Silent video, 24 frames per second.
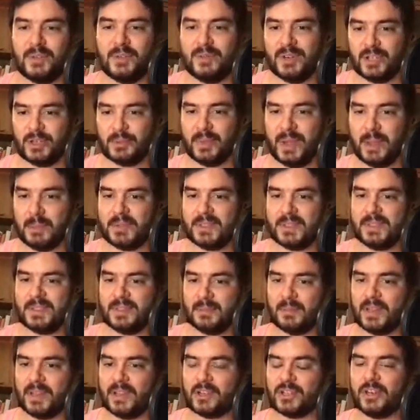which maps some
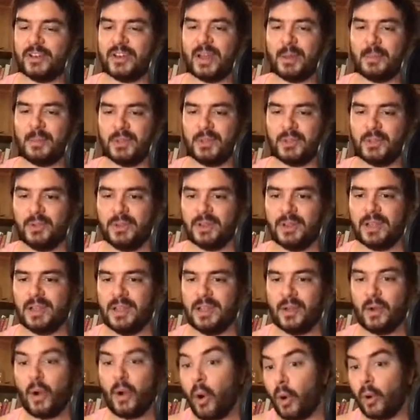natural number to uh,
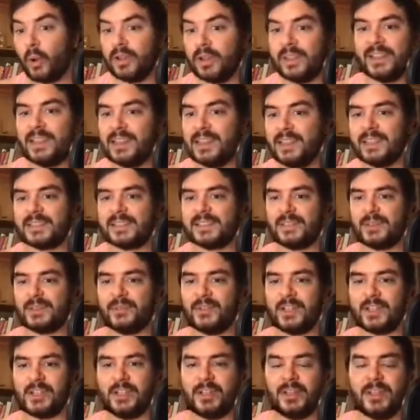all the lists of
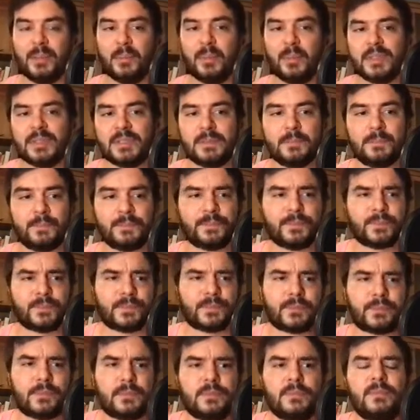natural numbers.
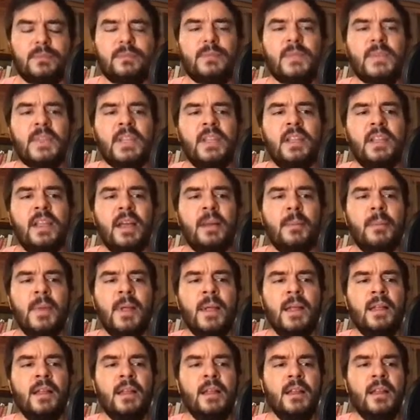Um,
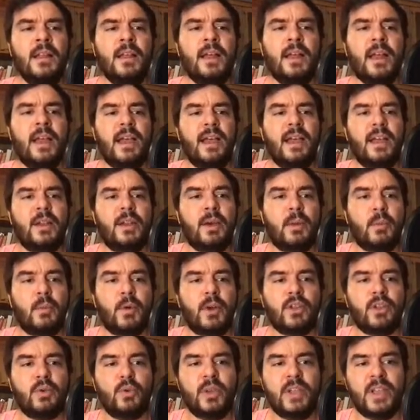and what I
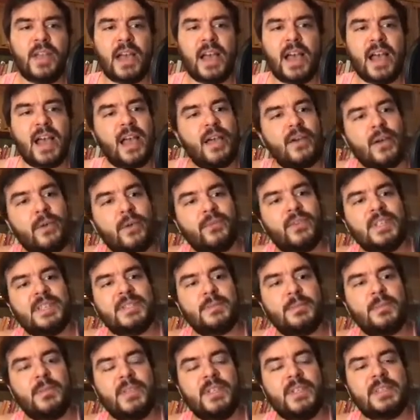do here, I have this
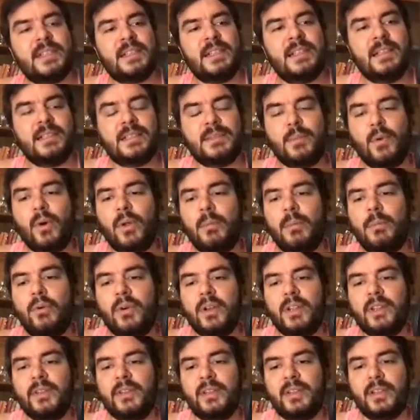this small
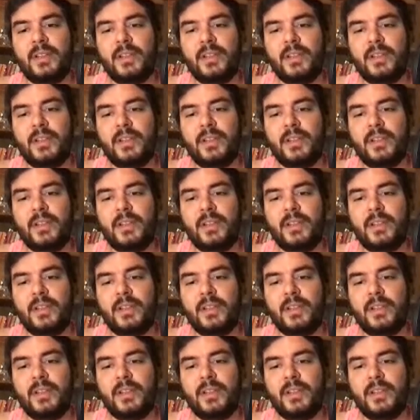printing